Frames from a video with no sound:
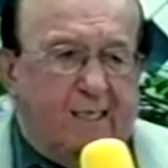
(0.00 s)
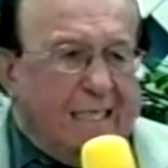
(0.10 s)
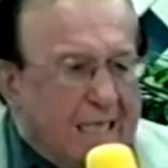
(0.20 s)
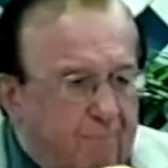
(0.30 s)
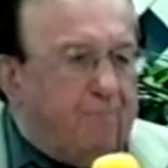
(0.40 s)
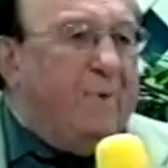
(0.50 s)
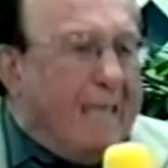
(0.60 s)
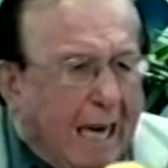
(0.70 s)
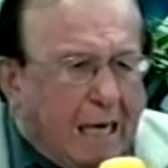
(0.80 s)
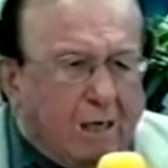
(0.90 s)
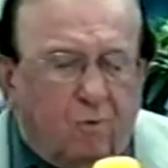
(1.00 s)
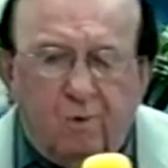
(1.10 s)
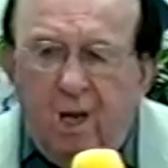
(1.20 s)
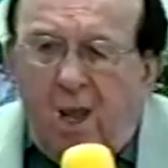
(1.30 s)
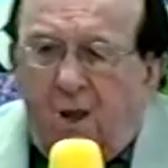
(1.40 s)
know that
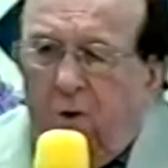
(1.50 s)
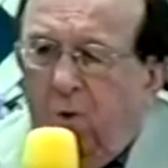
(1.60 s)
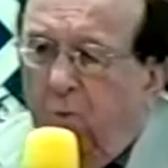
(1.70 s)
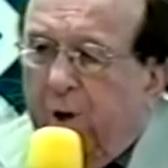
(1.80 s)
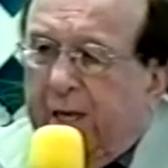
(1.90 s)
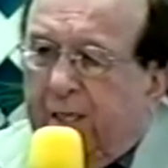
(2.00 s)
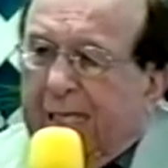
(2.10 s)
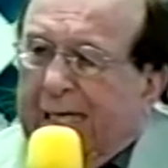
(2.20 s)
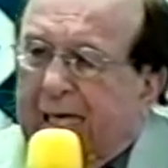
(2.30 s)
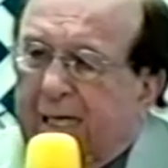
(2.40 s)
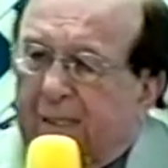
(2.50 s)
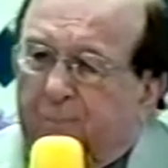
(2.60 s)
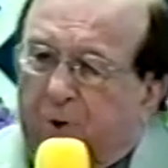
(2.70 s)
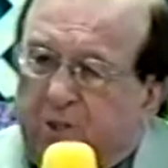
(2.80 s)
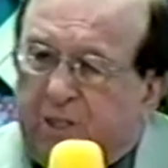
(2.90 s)
deep down
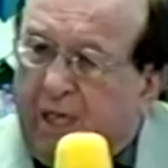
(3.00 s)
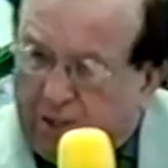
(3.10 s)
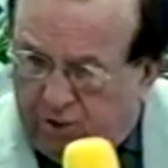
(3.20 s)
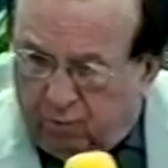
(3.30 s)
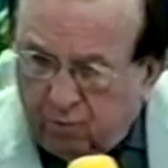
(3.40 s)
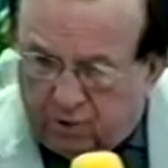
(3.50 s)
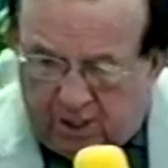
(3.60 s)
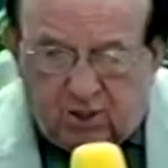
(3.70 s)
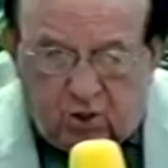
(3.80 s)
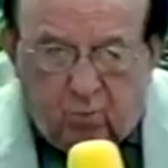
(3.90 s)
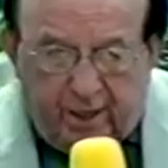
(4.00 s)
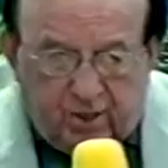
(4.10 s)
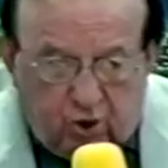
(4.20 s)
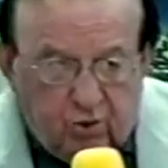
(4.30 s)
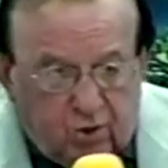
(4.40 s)
when God puts us
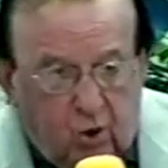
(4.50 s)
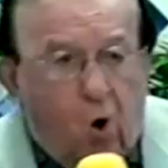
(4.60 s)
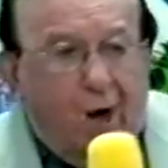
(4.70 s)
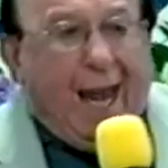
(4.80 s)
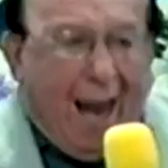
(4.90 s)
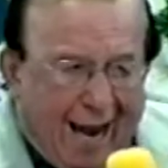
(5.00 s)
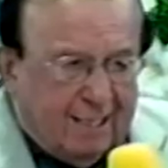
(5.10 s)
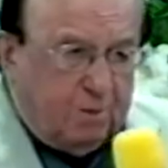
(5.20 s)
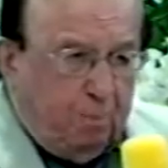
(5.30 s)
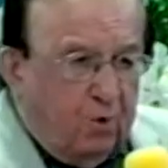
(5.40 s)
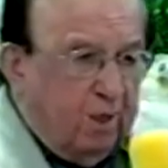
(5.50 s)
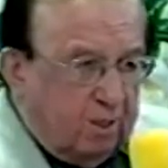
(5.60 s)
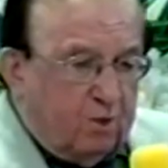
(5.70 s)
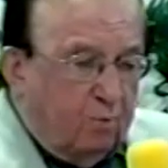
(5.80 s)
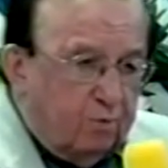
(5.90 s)
through situations or
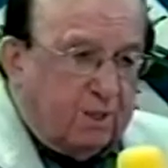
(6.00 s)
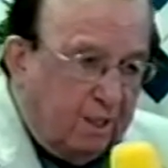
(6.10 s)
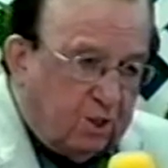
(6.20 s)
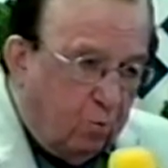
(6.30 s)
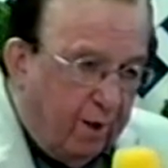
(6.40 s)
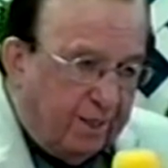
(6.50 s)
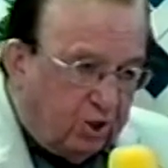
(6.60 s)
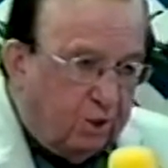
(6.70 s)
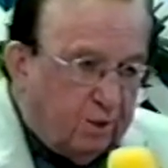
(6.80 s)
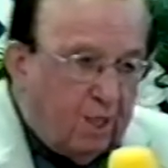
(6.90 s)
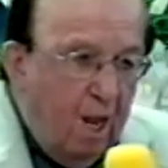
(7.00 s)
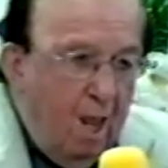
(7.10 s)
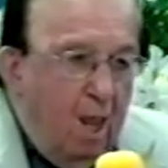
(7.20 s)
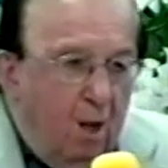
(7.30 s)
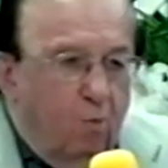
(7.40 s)
has put us through
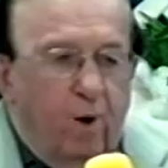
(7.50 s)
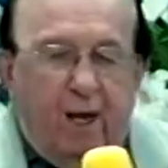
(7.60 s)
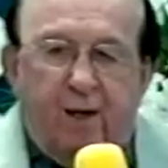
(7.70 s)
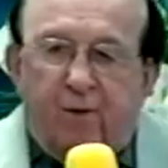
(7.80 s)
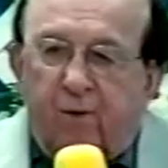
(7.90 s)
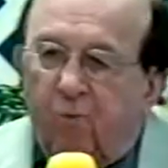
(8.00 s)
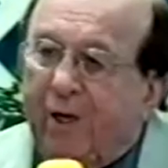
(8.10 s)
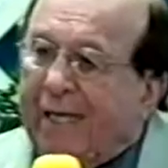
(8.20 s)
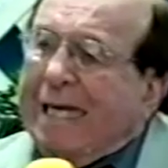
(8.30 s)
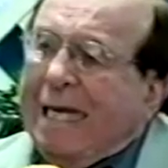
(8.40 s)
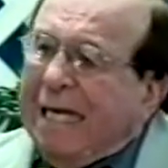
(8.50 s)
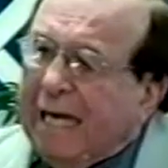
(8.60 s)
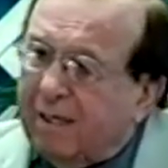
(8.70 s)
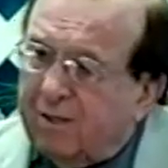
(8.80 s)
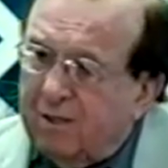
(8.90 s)
situations
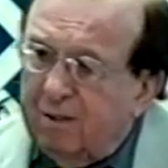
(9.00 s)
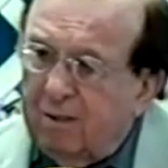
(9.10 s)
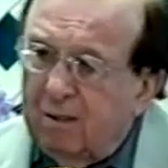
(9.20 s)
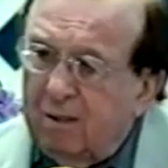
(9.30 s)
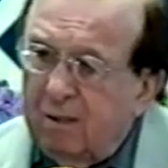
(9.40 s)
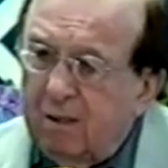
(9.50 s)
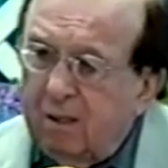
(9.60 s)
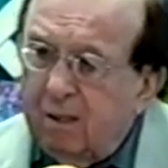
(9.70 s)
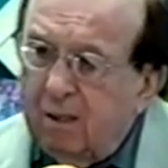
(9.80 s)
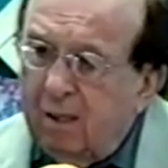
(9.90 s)
where we need it.